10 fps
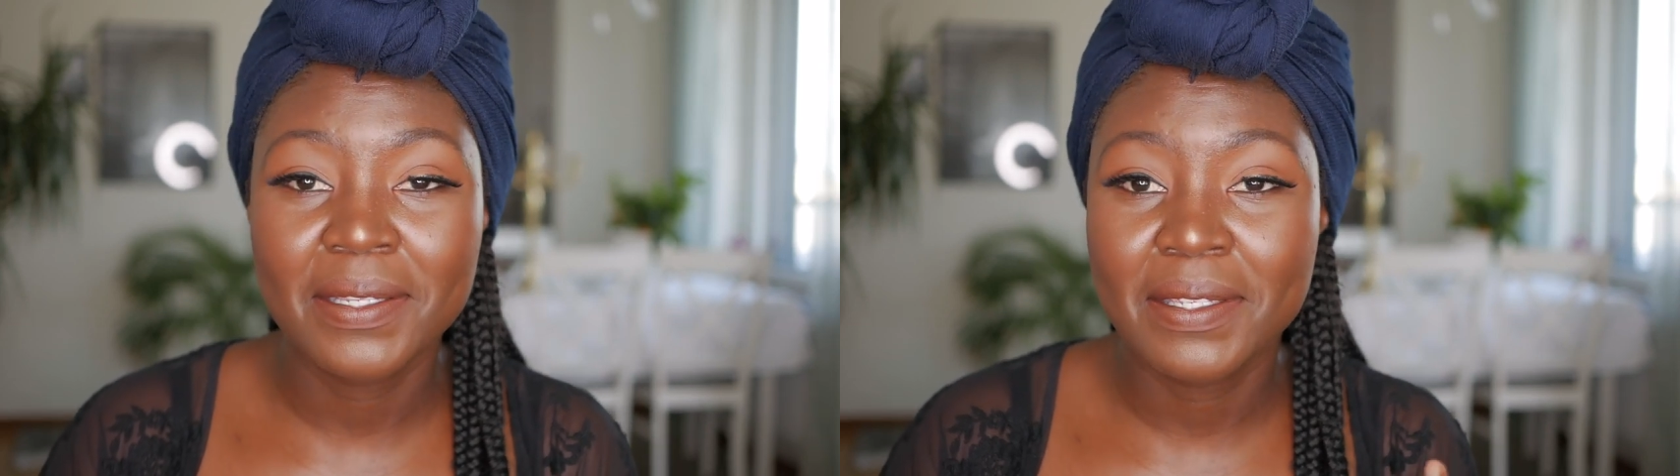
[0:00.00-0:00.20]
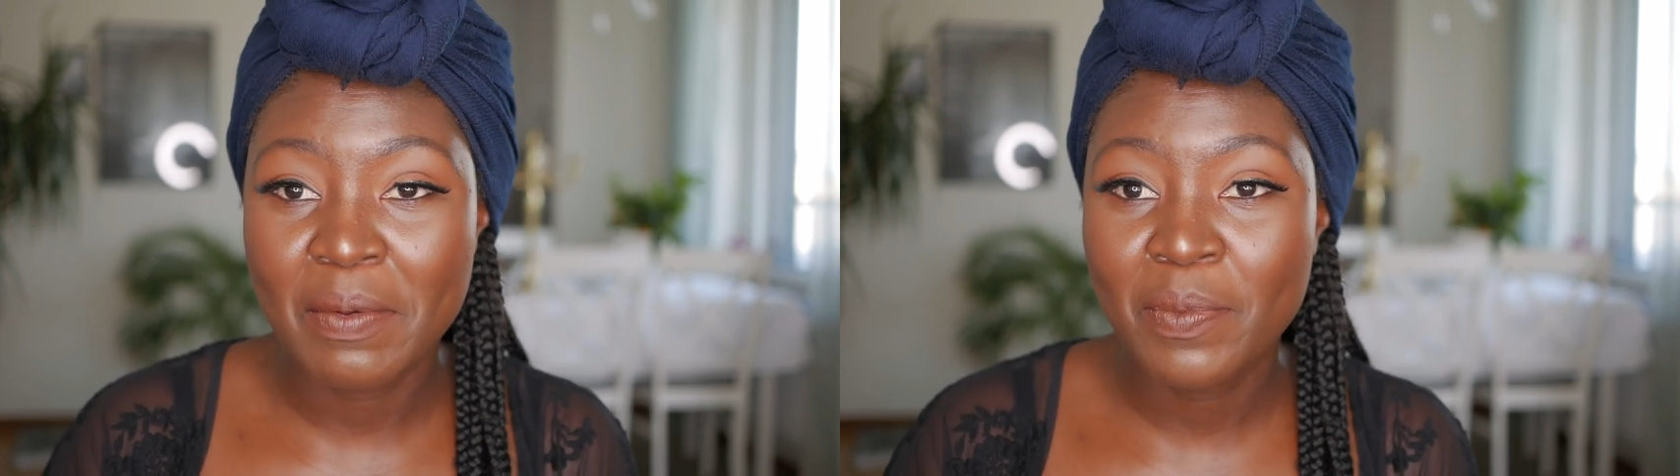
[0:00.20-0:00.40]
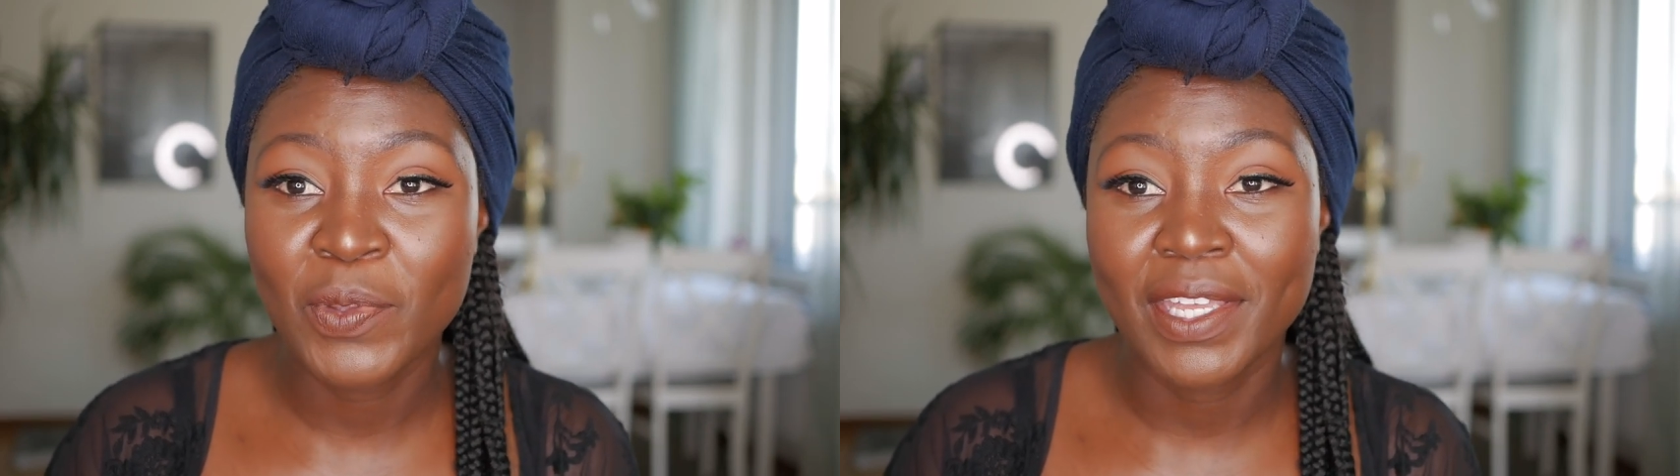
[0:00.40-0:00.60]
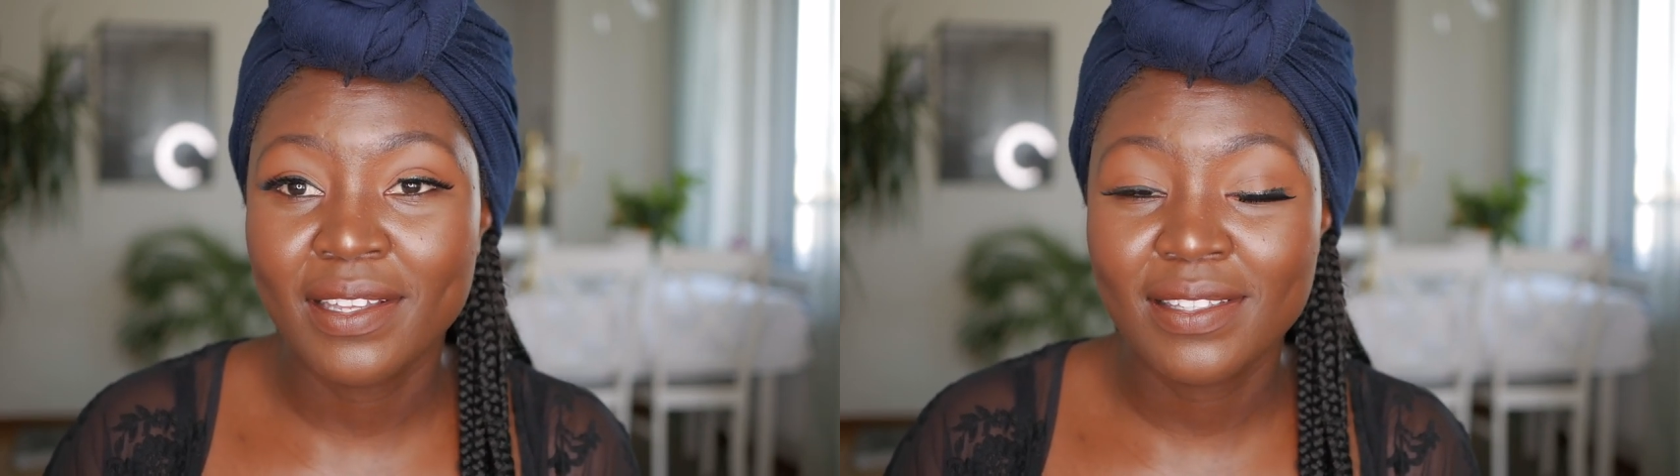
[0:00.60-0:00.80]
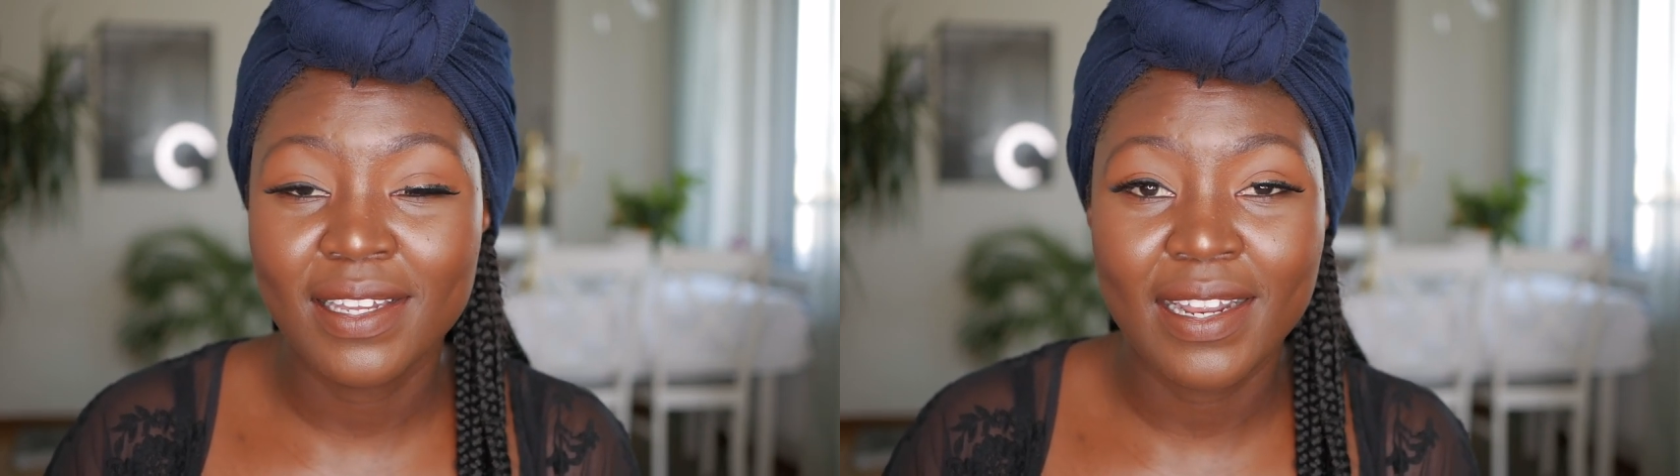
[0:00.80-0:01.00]
same
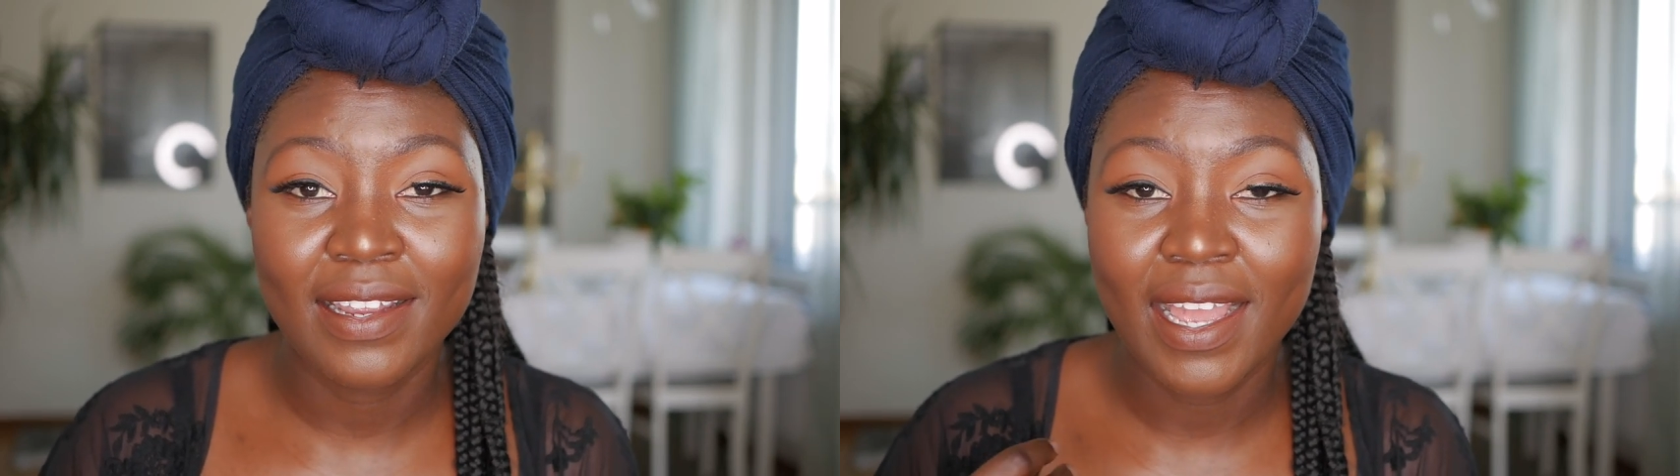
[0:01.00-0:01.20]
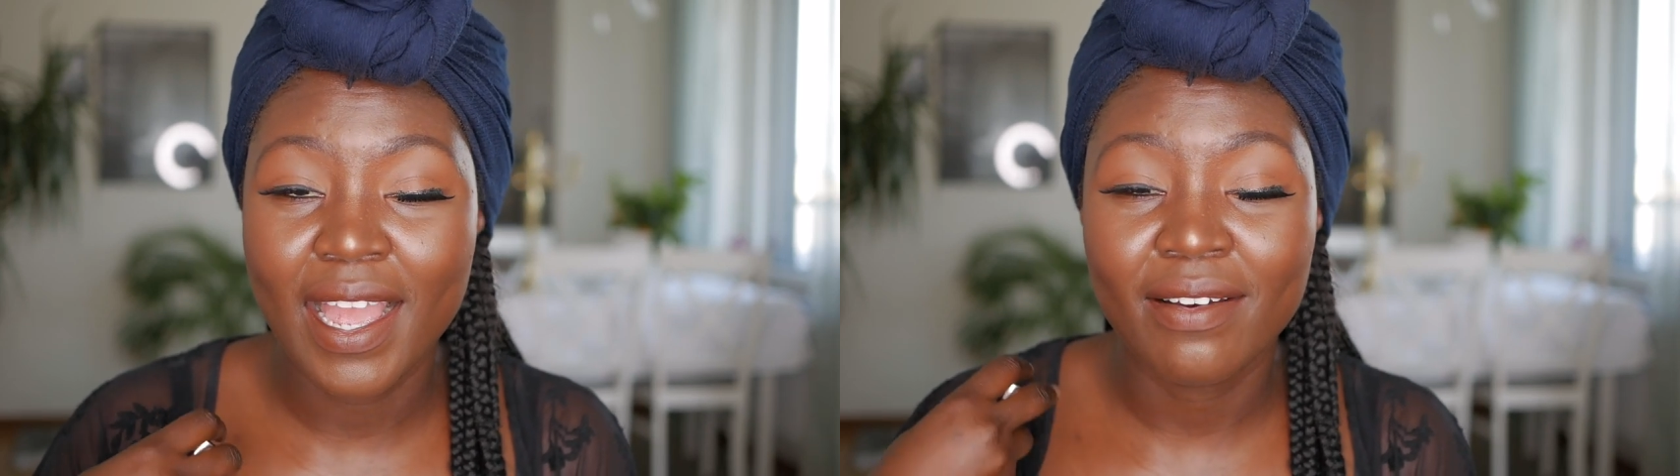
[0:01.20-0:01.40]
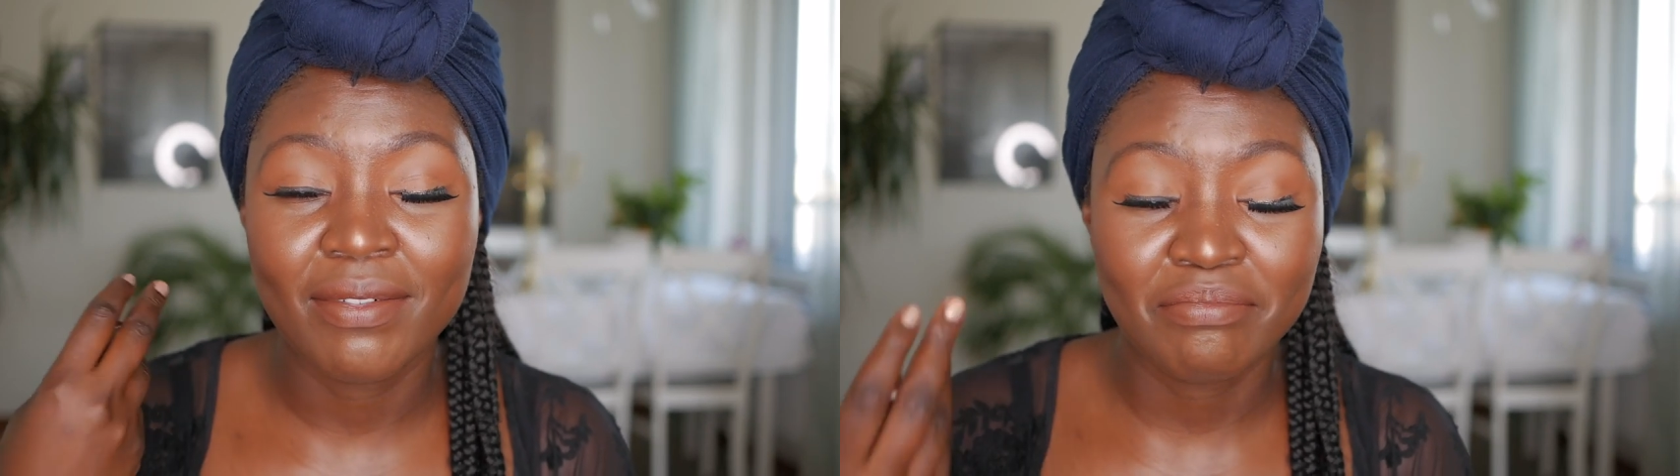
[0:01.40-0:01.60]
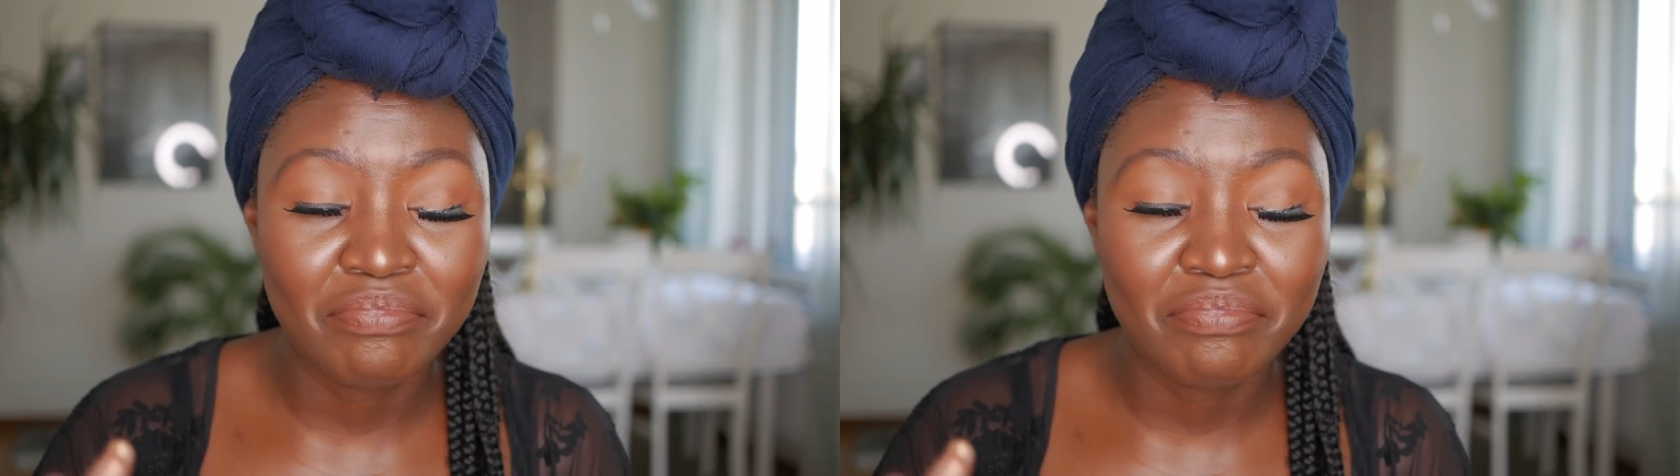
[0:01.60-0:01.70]
things that I